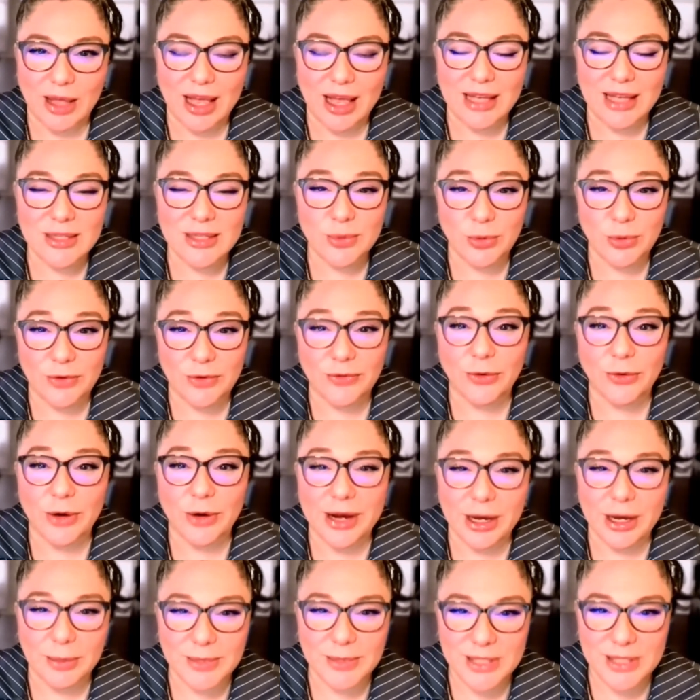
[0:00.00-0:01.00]
as referring
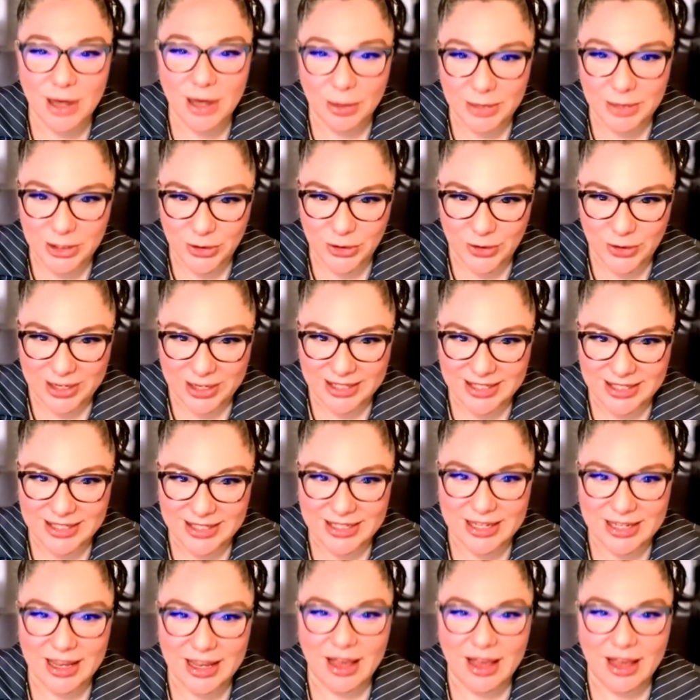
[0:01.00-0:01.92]
optometrists.